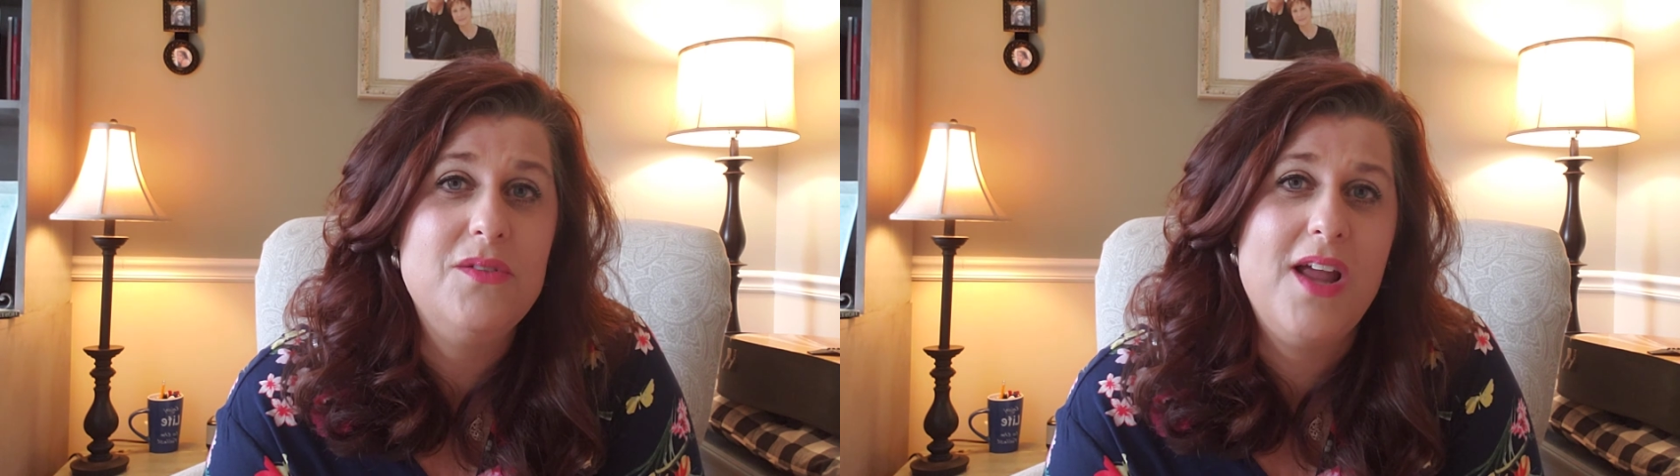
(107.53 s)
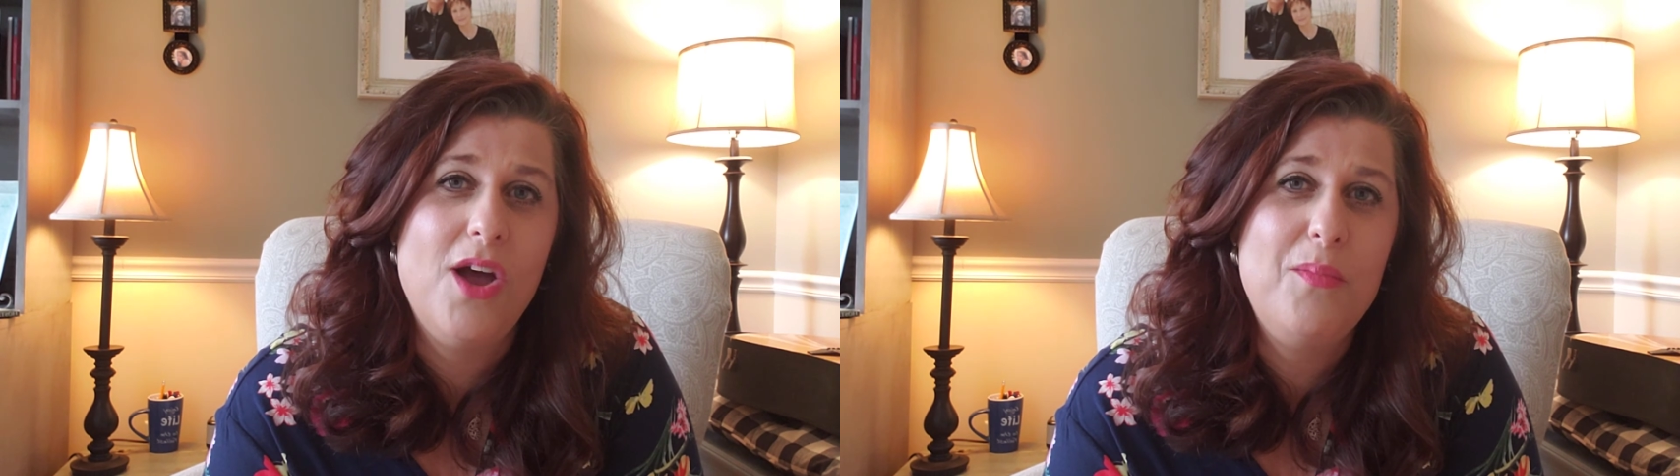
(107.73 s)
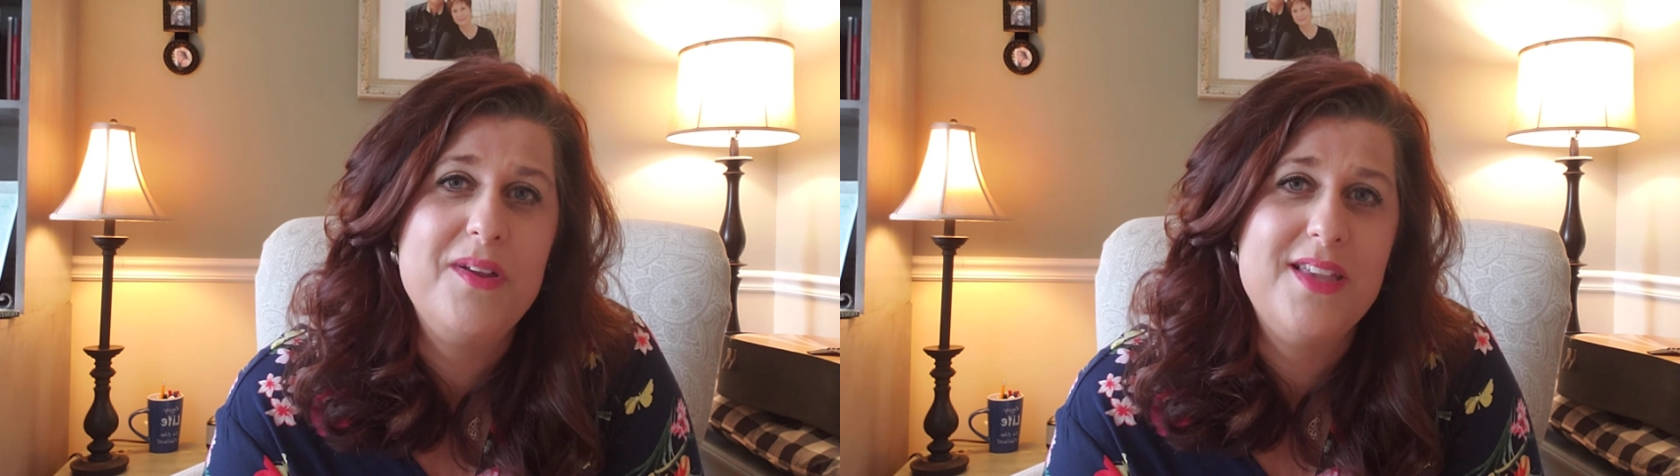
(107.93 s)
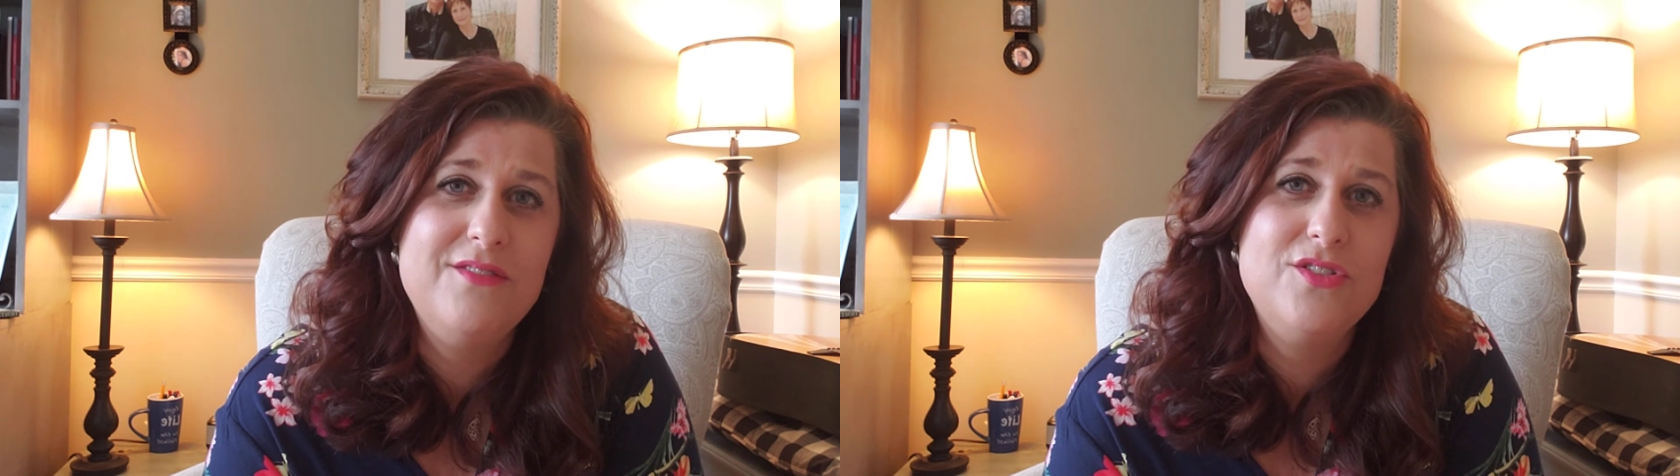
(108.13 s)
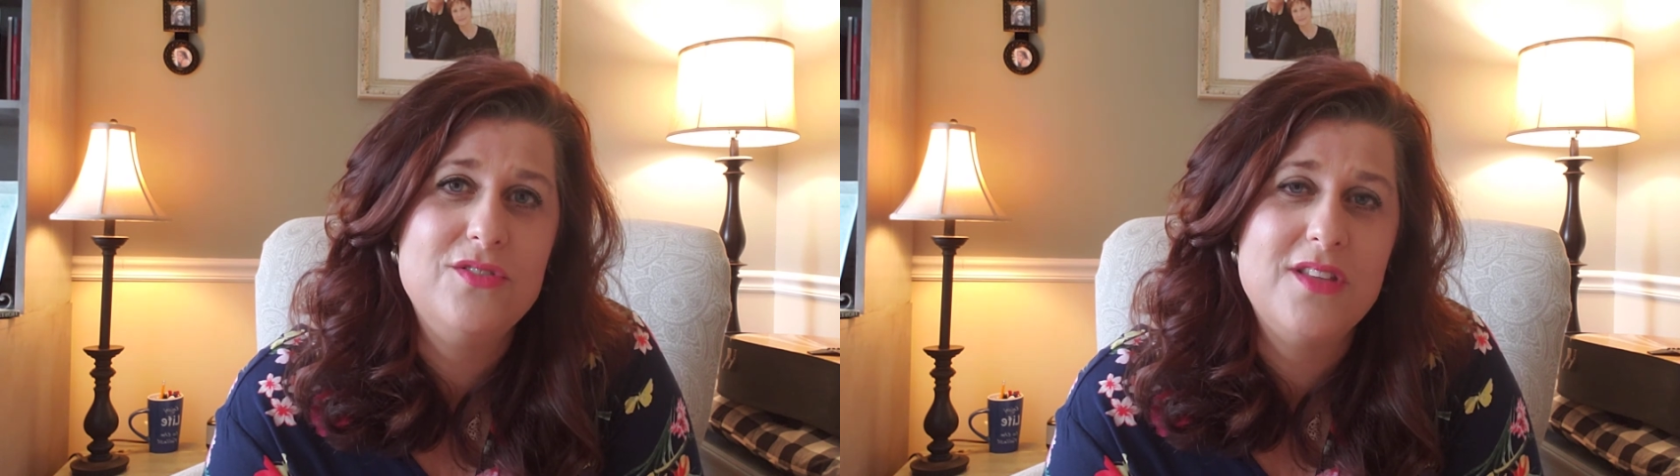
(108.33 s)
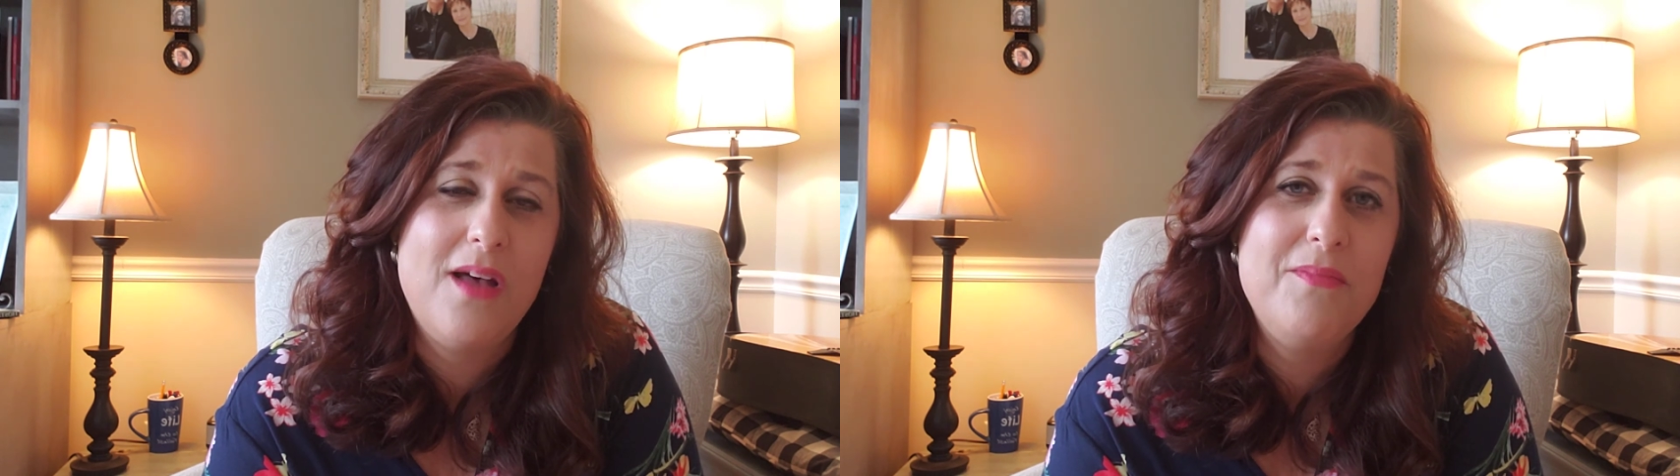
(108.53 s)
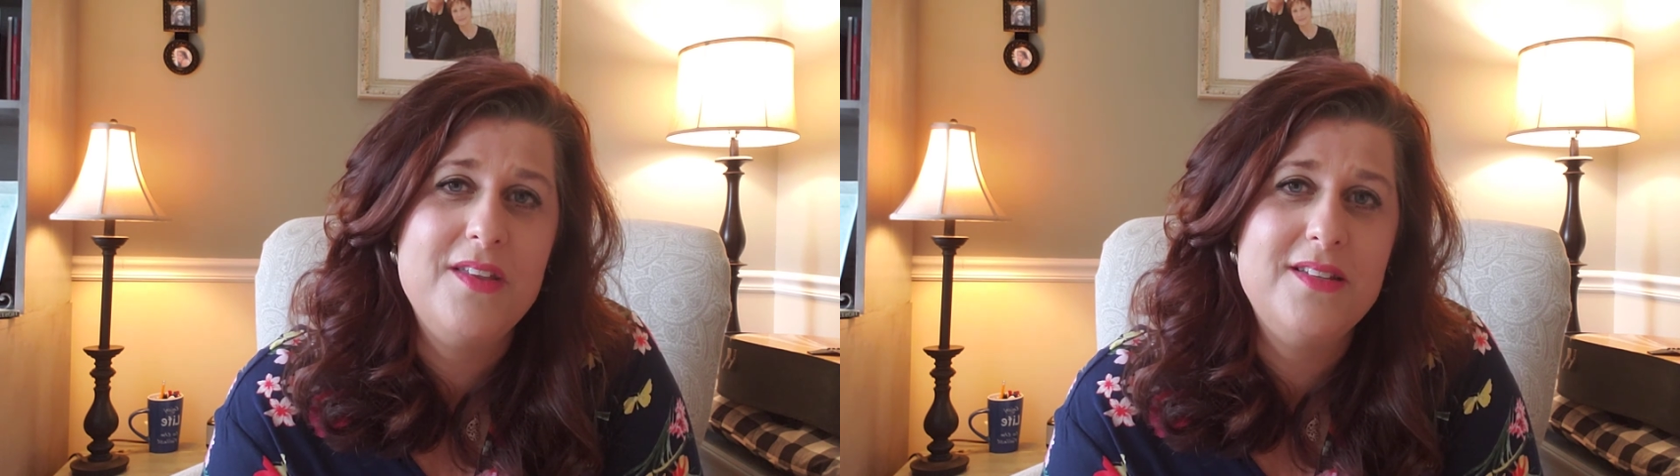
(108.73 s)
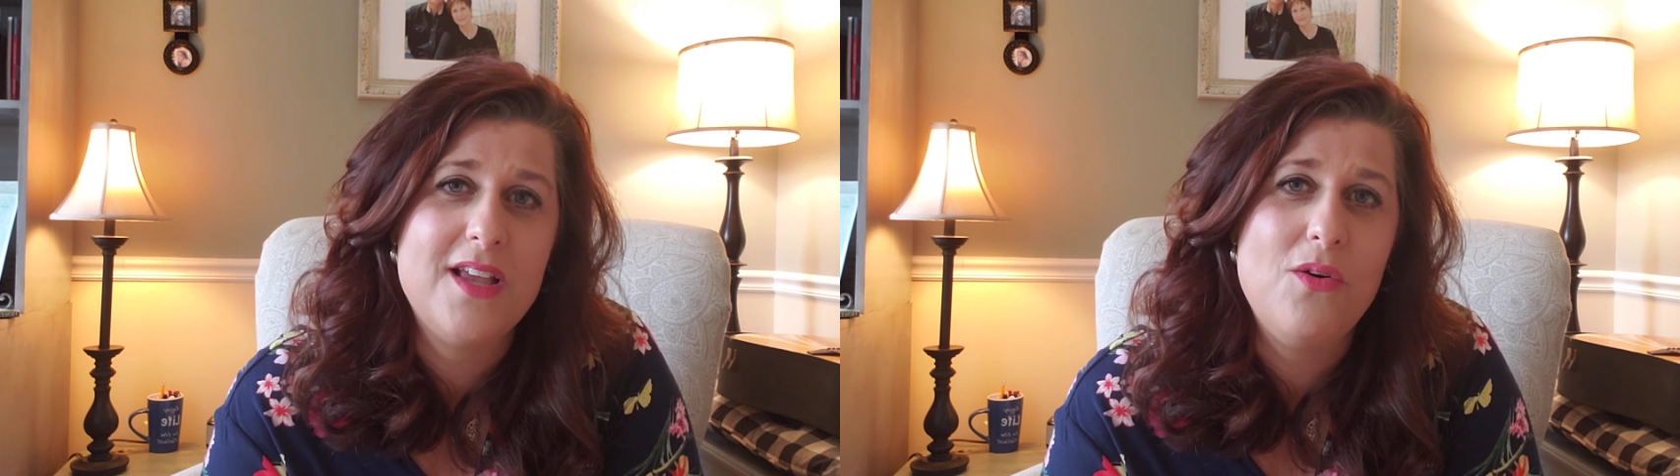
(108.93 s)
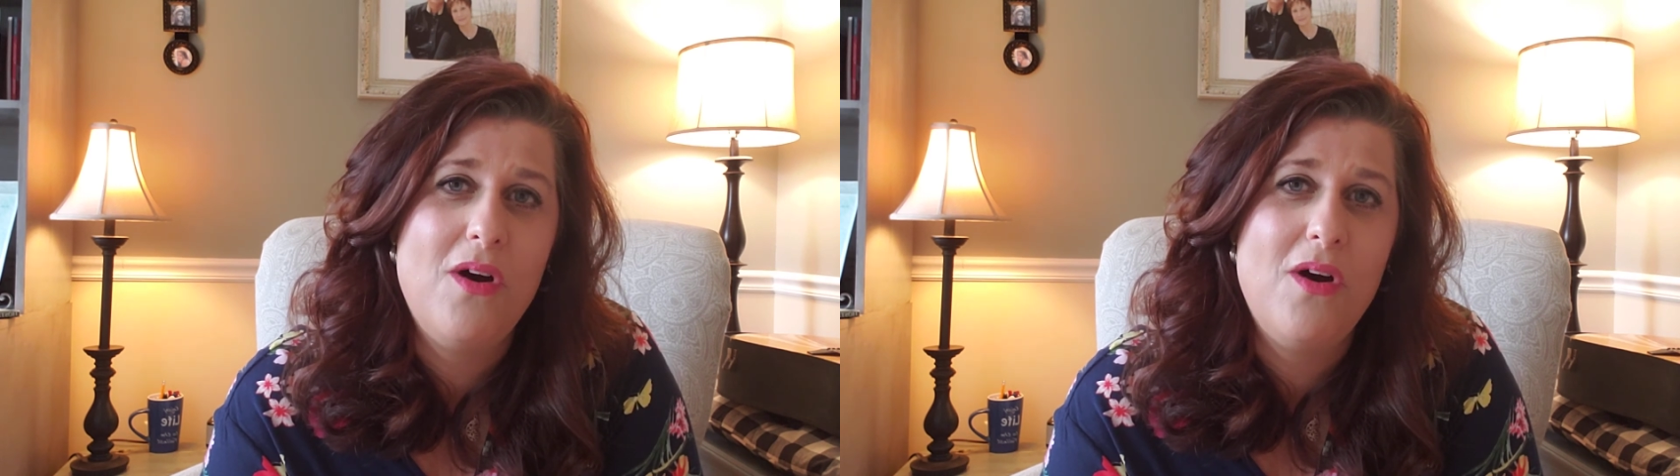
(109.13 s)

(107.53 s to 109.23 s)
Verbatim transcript: and I hope it gives you something to go